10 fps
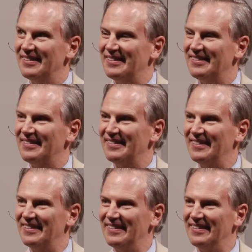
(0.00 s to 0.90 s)

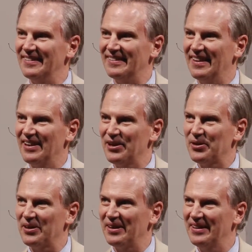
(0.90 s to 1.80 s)
uh,
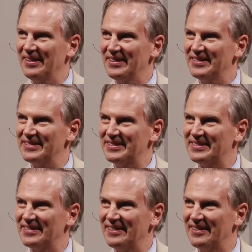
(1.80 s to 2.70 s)
there
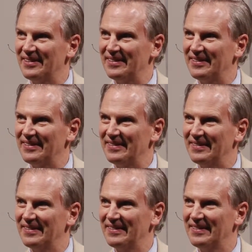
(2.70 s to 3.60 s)
is uh,
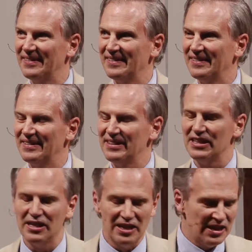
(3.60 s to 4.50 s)

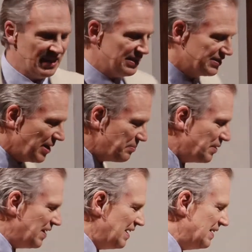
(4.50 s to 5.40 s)

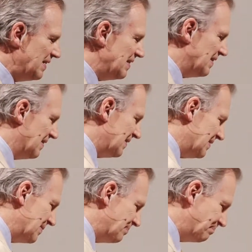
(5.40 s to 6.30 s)
something,
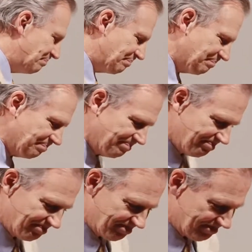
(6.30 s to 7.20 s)
um,
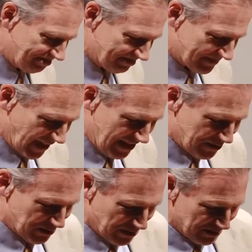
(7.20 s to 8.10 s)
I
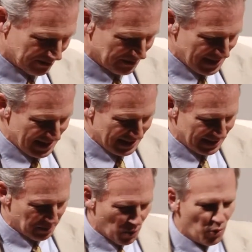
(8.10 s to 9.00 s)
don't know,
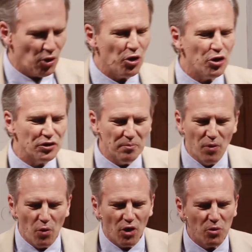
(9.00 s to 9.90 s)
the more, the
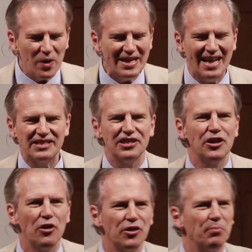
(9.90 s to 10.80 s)
more we get to
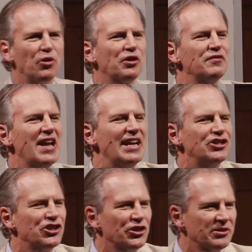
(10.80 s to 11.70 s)
know the book of
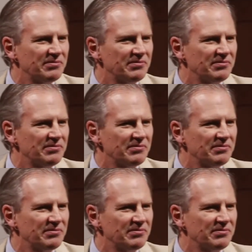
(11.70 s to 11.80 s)
nature,